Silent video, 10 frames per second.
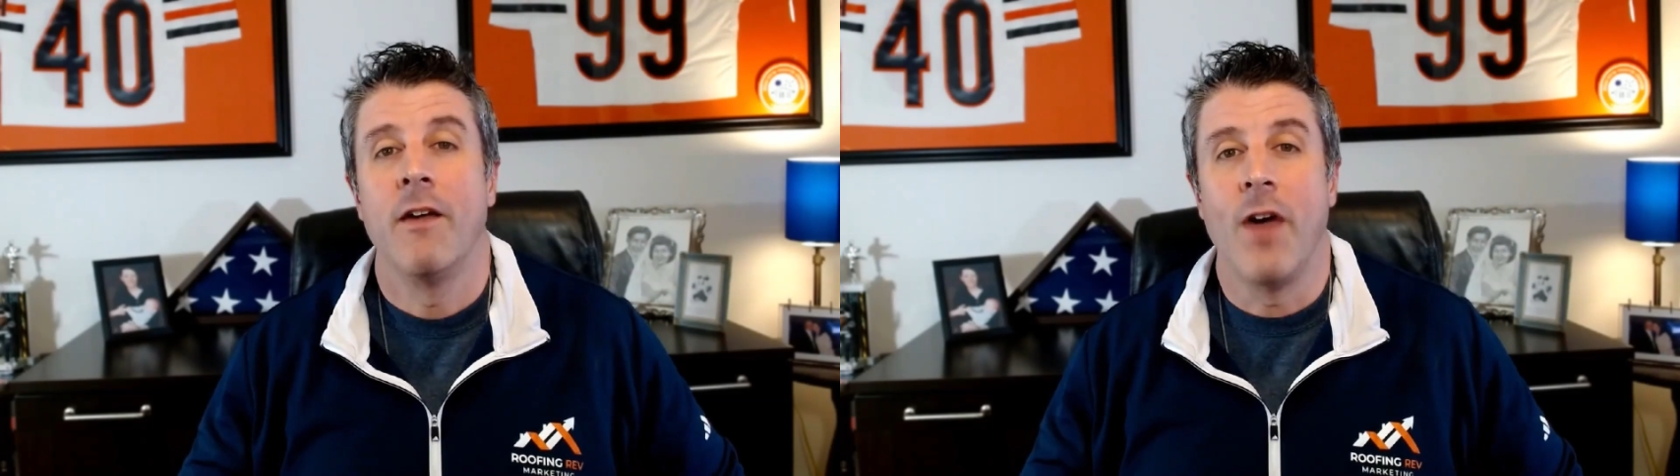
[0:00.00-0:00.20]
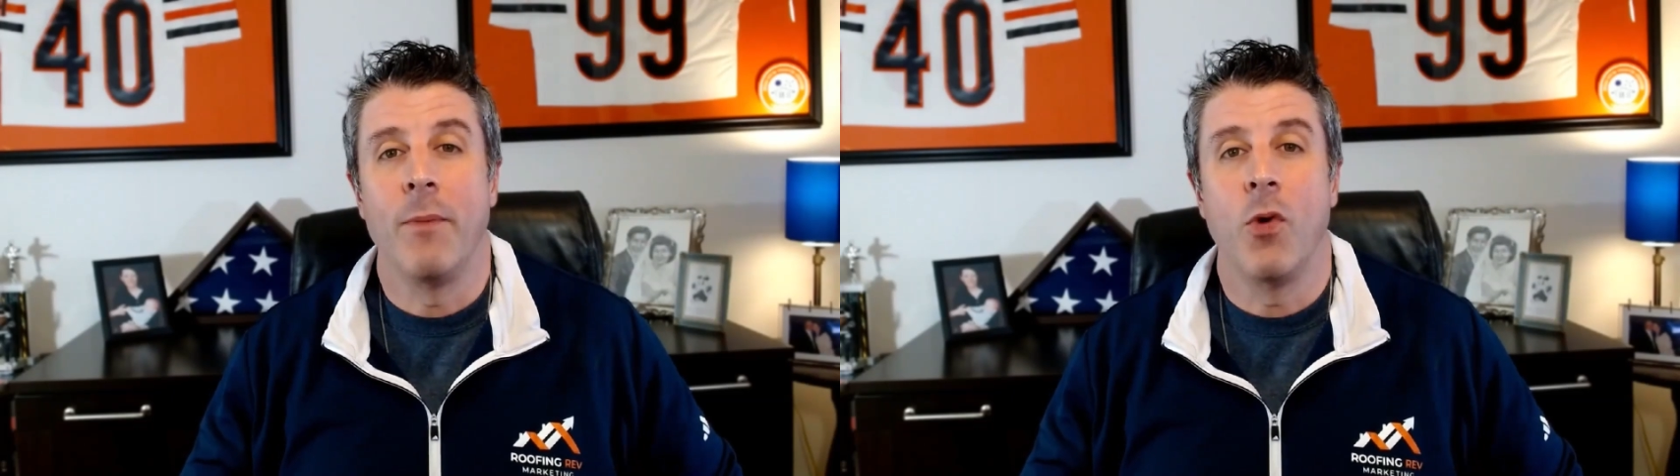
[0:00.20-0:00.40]

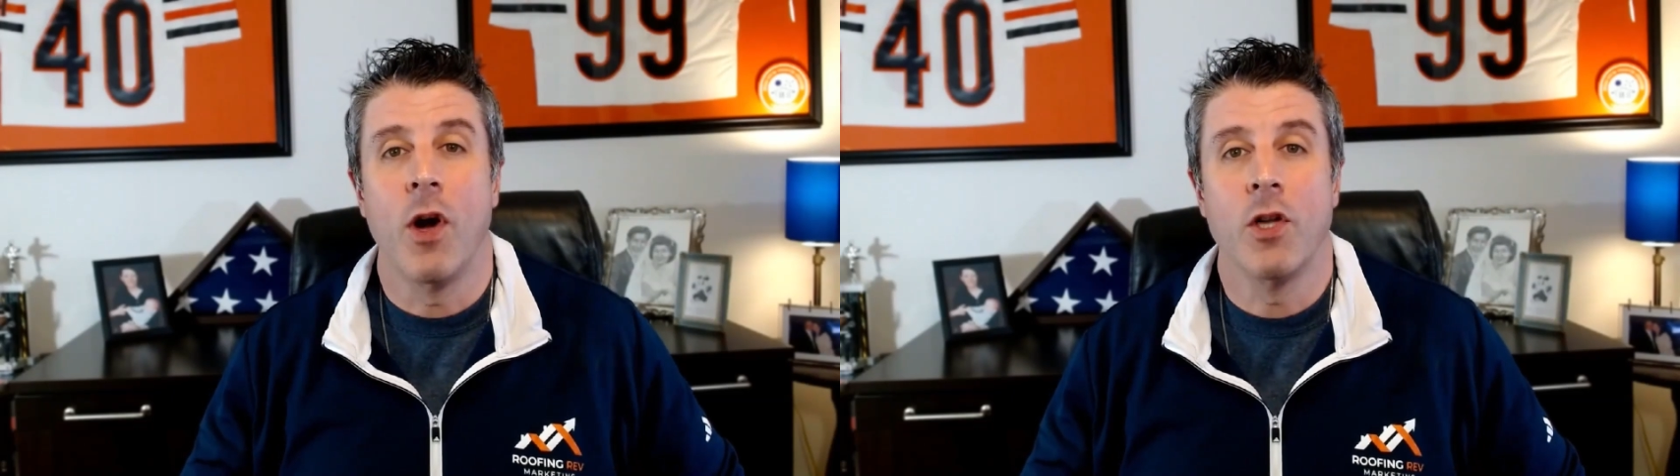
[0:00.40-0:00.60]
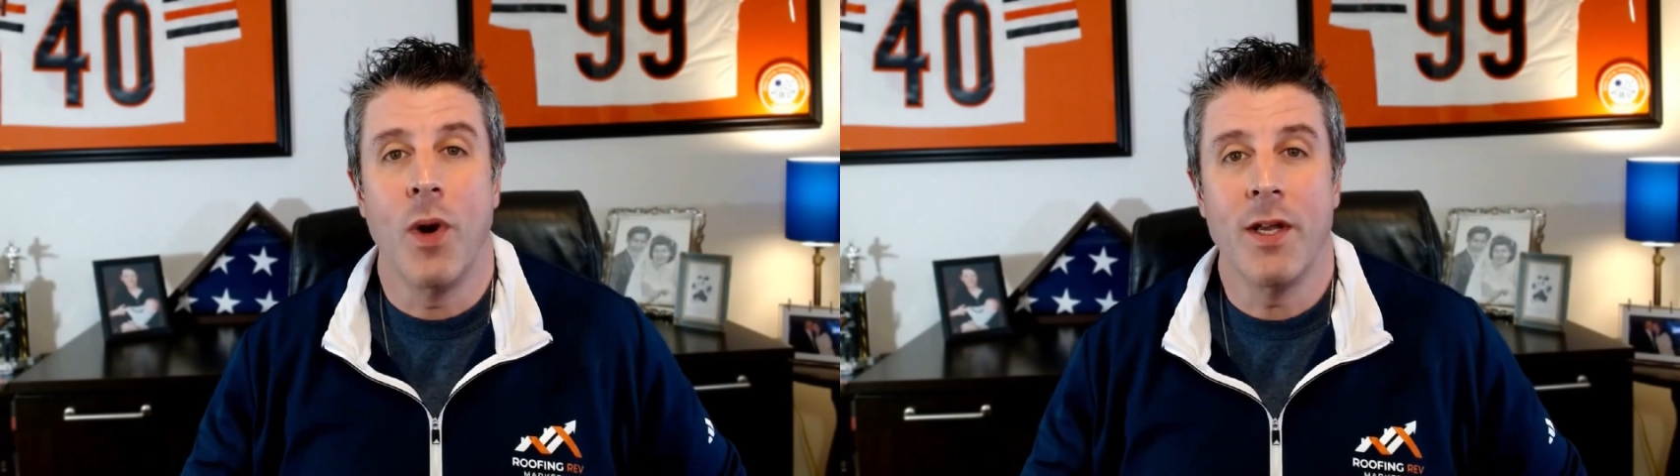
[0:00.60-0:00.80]

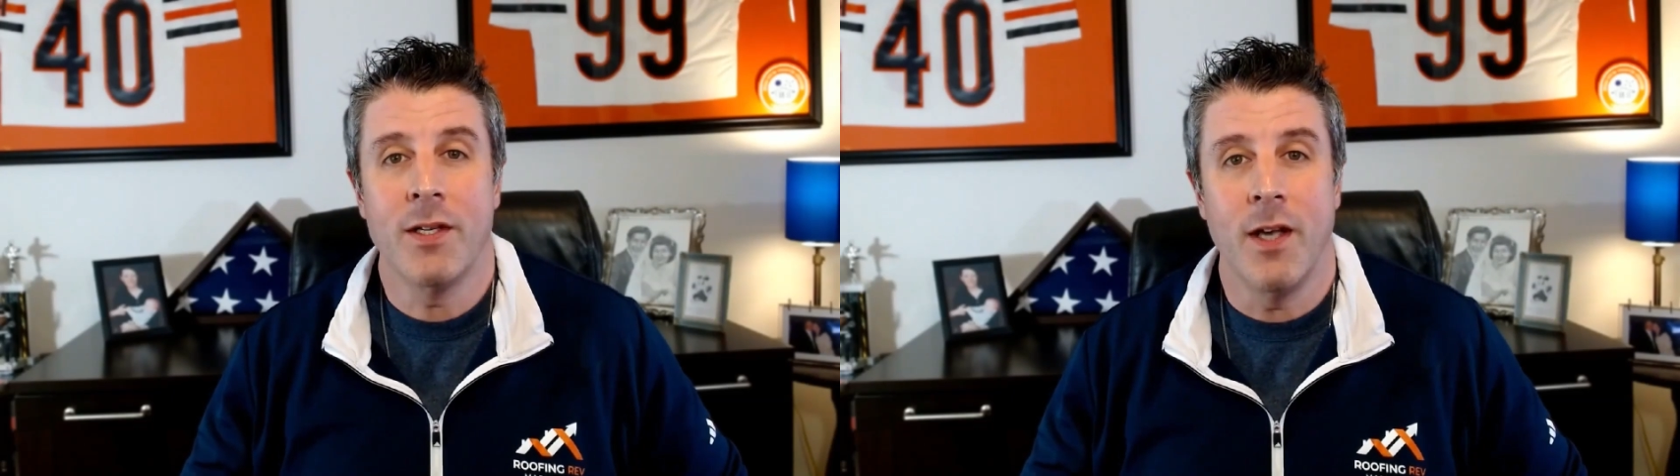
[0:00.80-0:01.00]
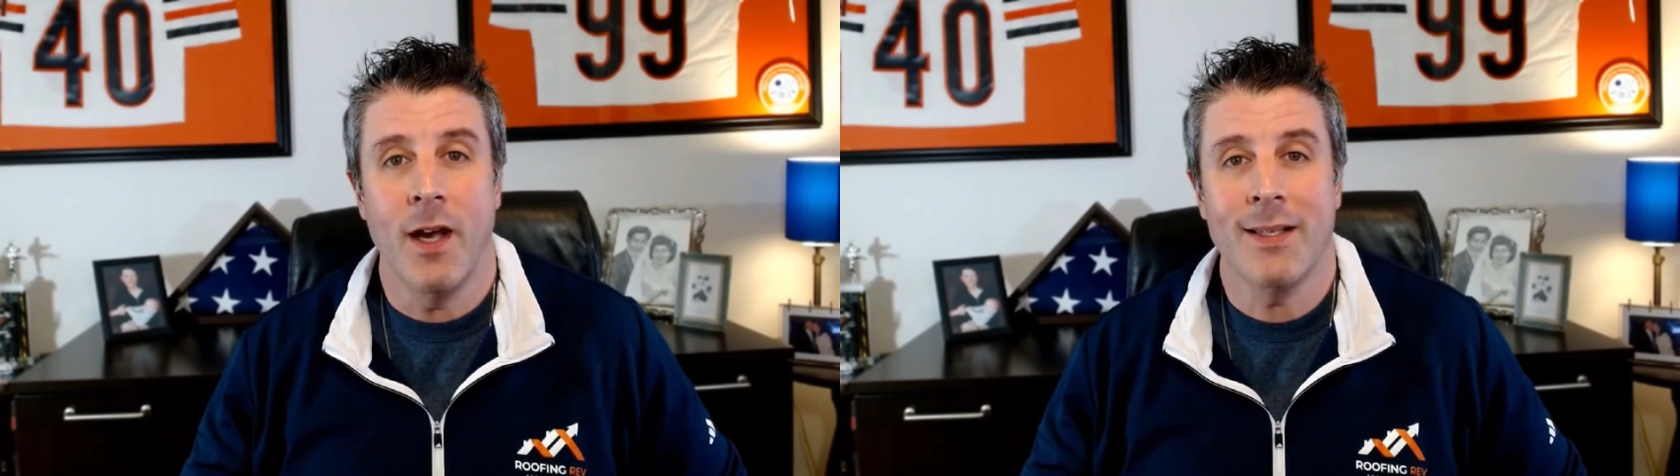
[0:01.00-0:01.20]
February
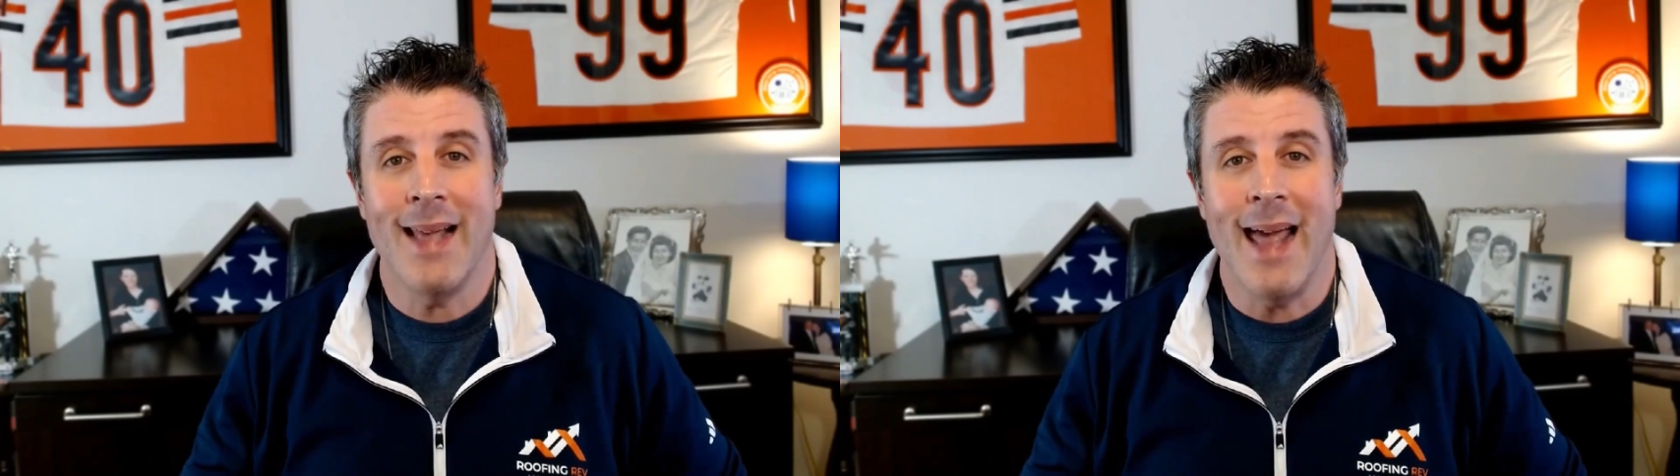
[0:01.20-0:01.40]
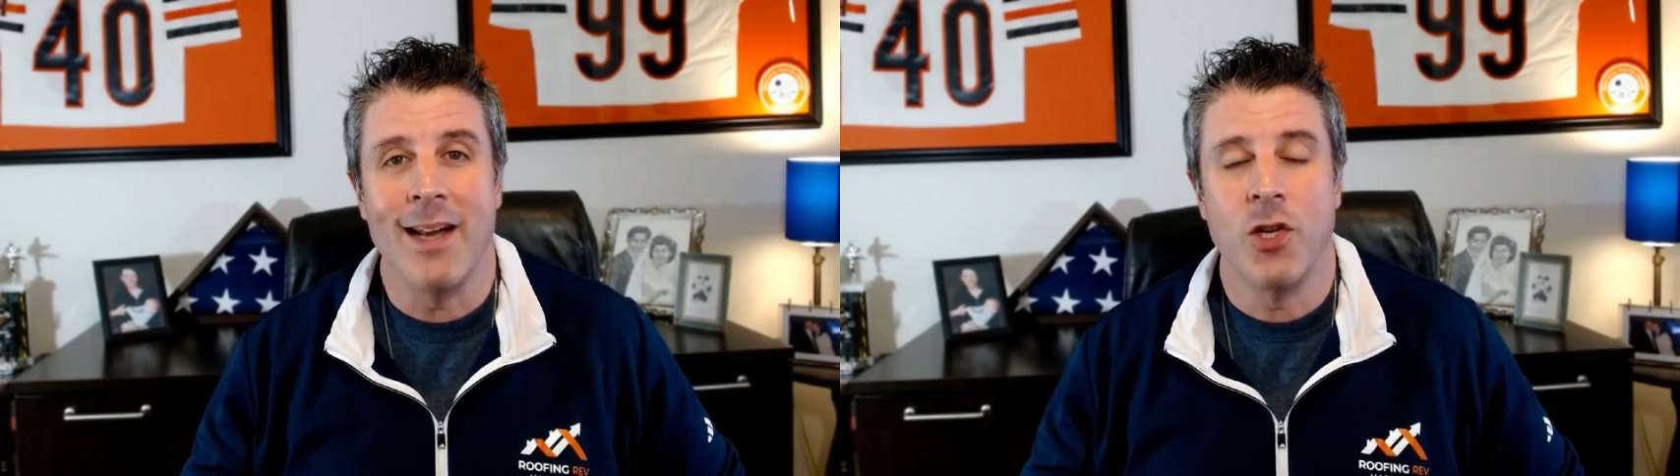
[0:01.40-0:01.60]
26th
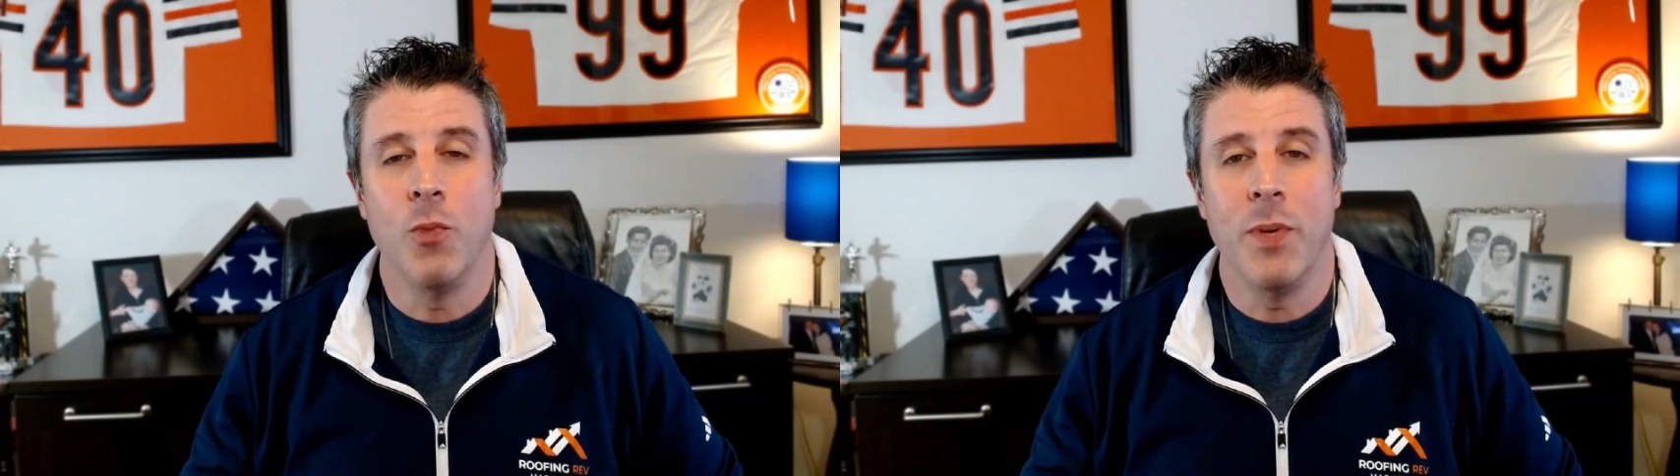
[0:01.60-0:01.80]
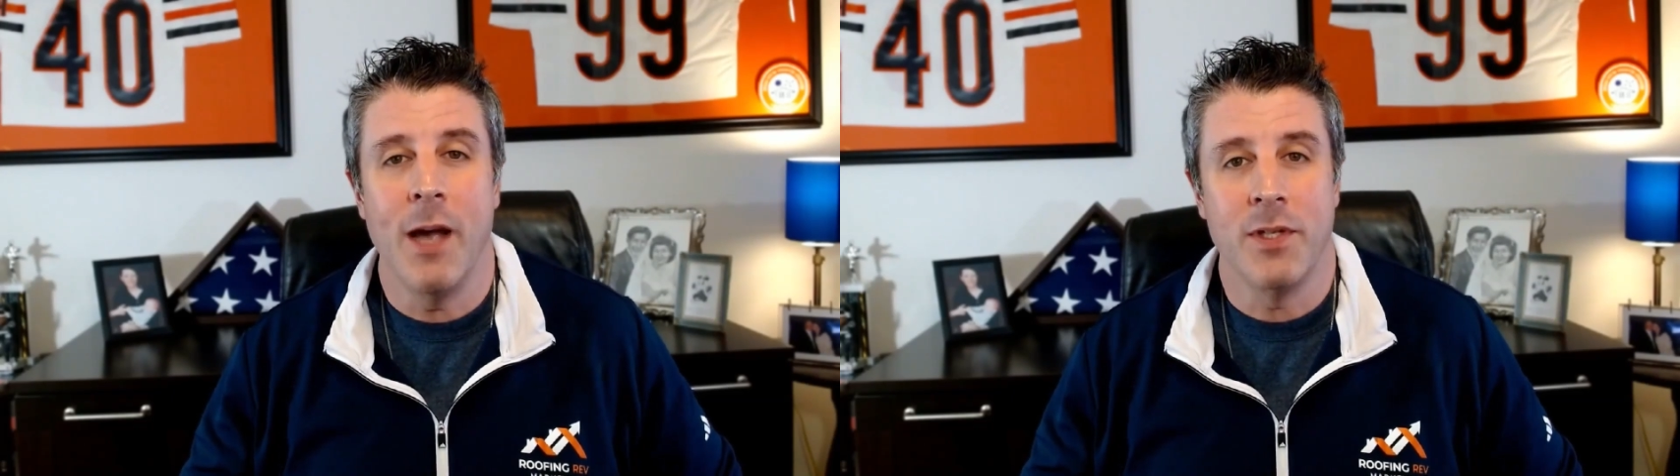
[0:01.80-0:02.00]
at 2
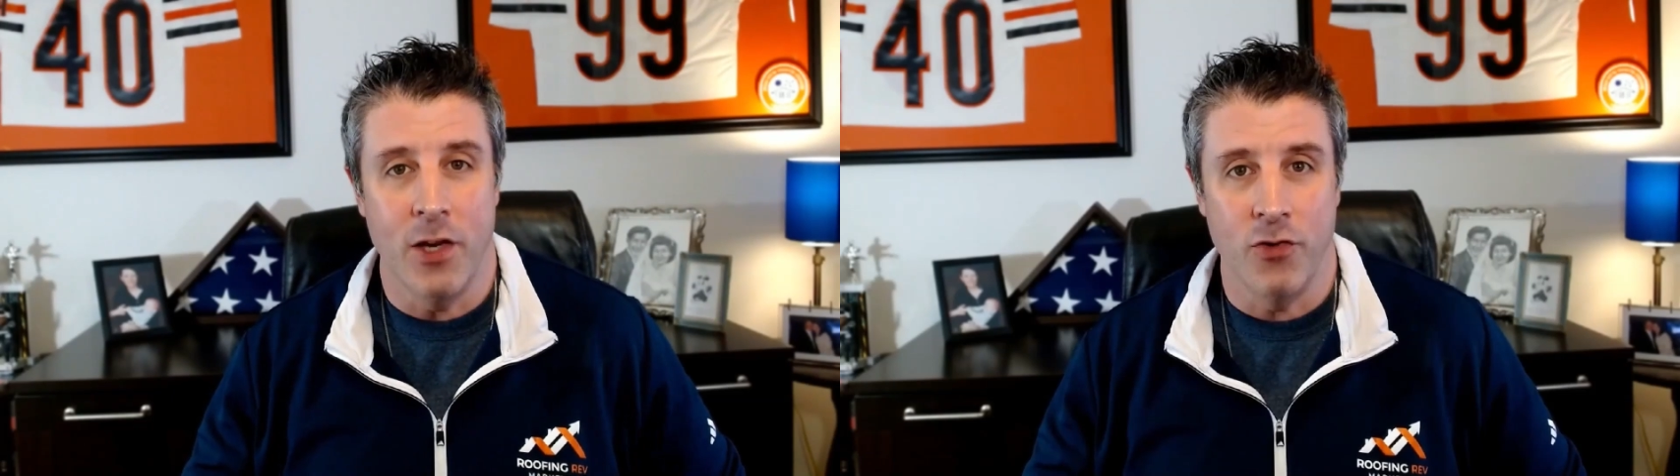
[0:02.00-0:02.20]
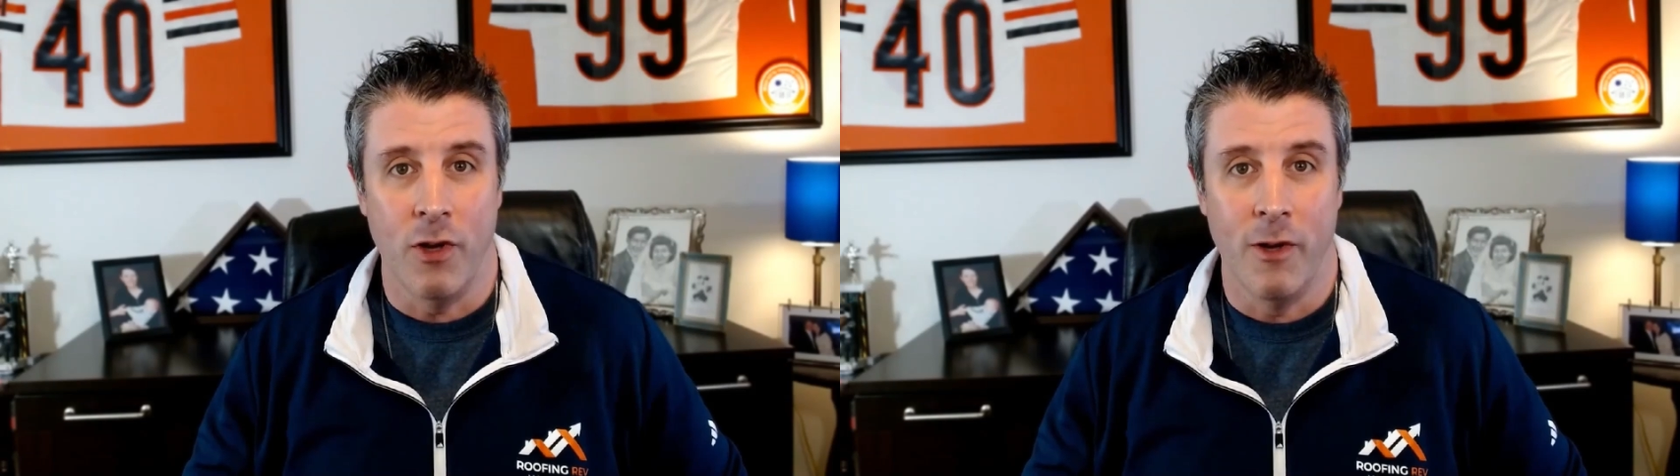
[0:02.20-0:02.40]
p.m.
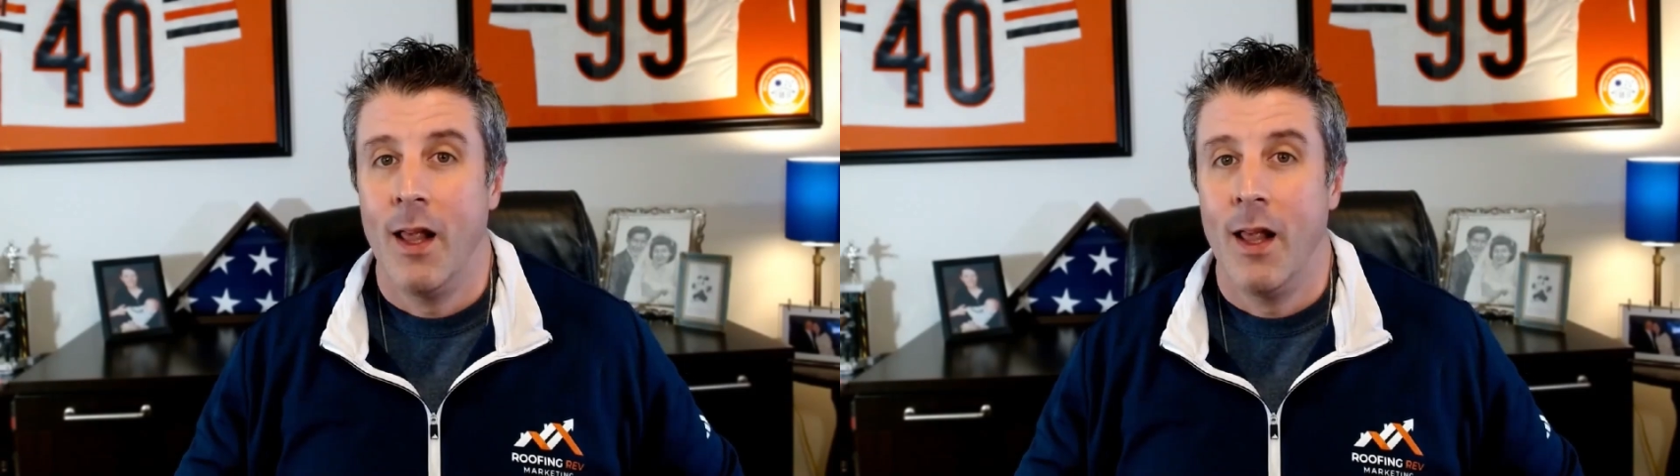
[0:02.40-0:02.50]
Central.